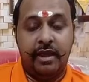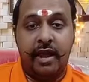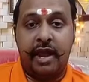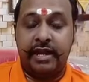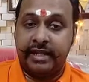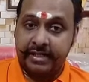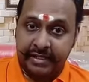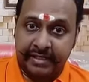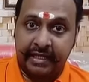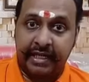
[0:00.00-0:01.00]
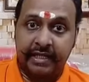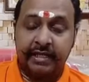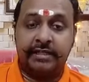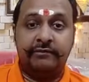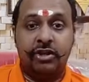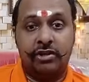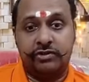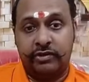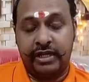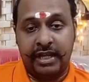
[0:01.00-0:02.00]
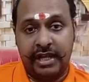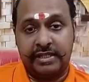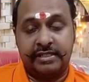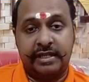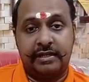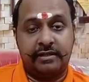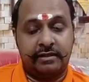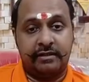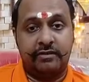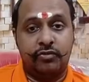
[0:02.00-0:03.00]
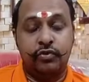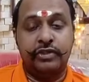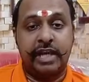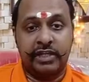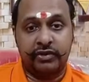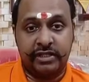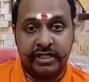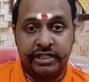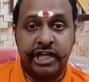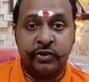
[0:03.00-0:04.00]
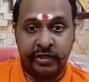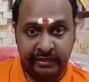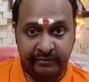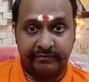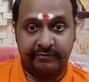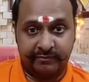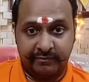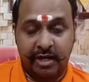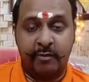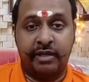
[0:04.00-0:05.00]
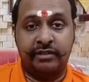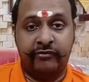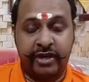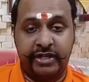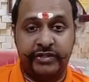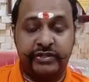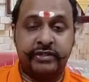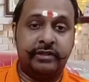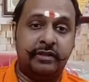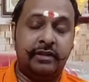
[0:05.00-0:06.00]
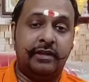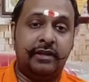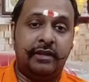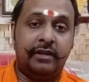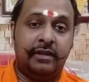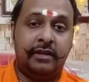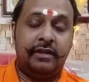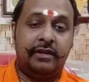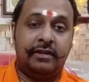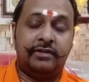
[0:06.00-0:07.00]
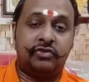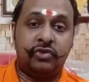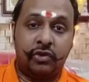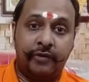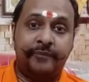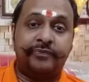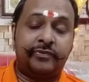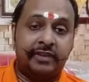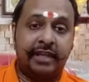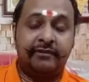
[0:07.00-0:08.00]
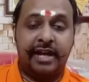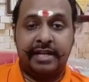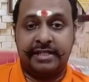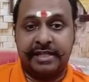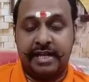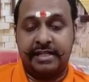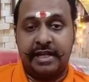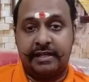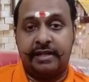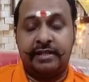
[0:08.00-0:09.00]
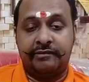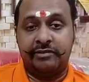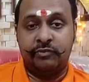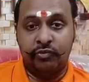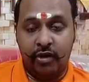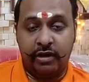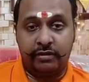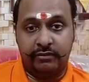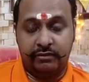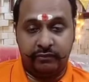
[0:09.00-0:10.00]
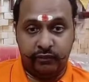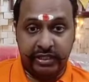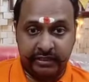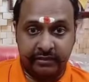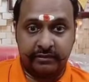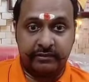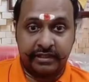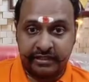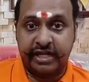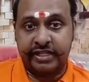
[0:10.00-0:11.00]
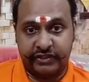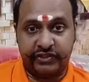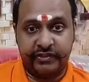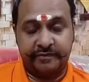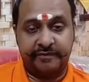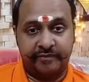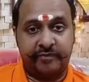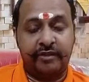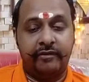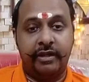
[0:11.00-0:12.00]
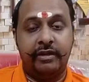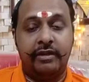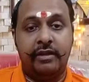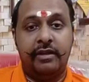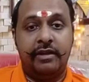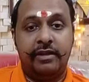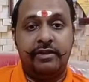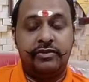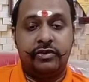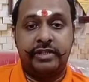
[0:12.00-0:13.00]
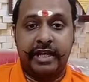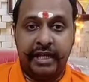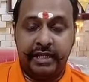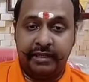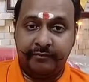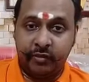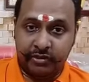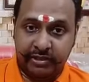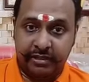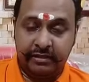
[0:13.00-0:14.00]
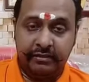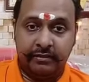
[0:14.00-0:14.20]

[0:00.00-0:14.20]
And in the second year, they will also realize that who is actually genuine among the friends. So they will understand that and they will move on with the studies. Okay. So second year mostly